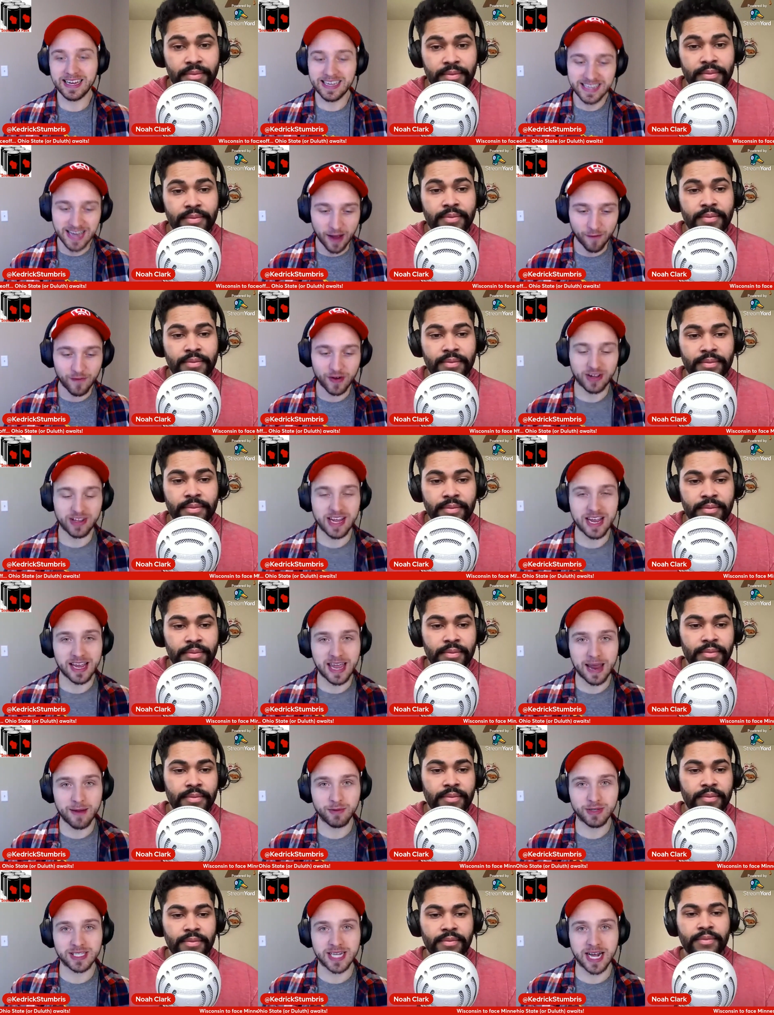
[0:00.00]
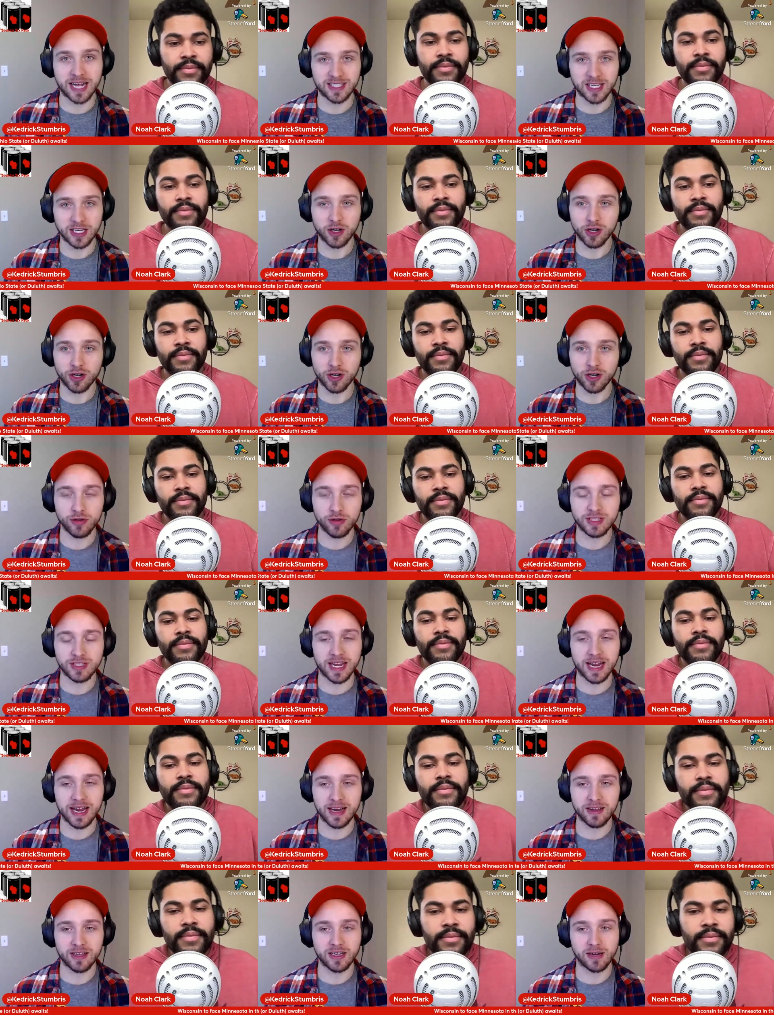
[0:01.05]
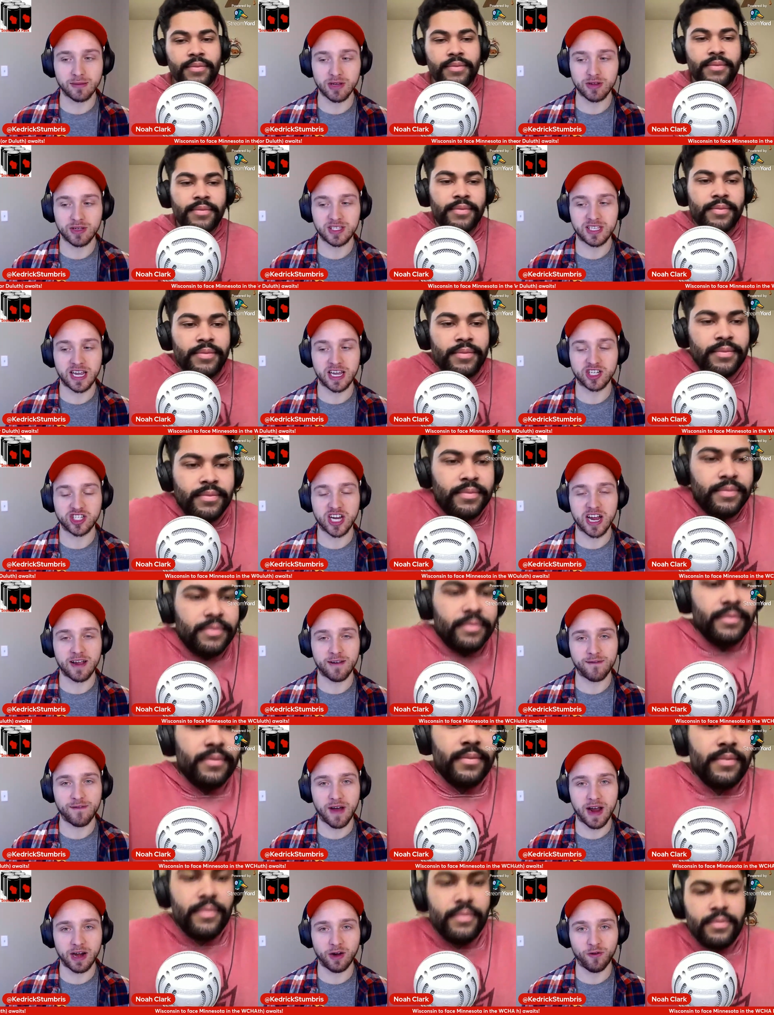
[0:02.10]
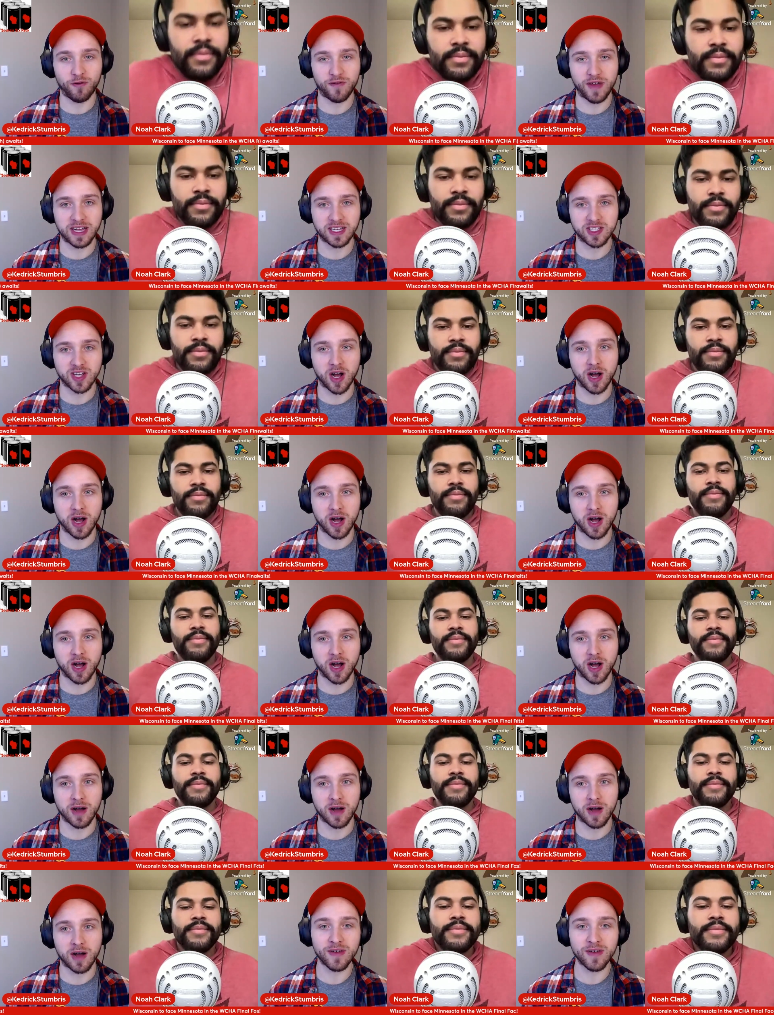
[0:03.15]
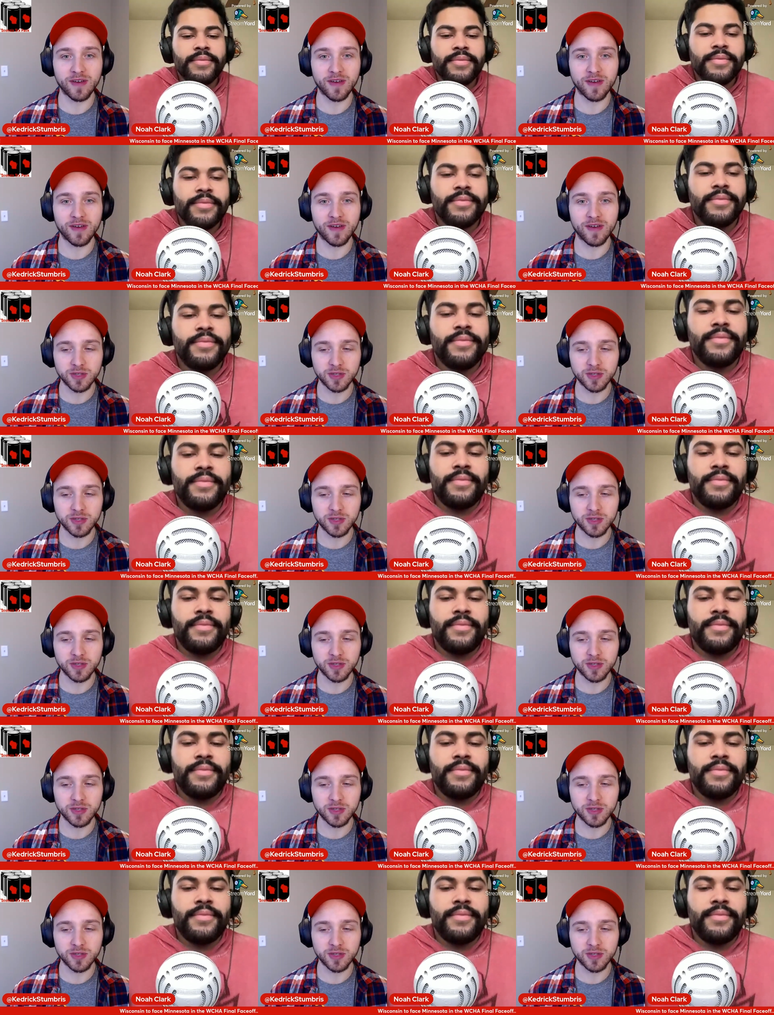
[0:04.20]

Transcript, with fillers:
Speaker 1: definitely a game Wisconsin could lose in the WCHA final faceoff if it comes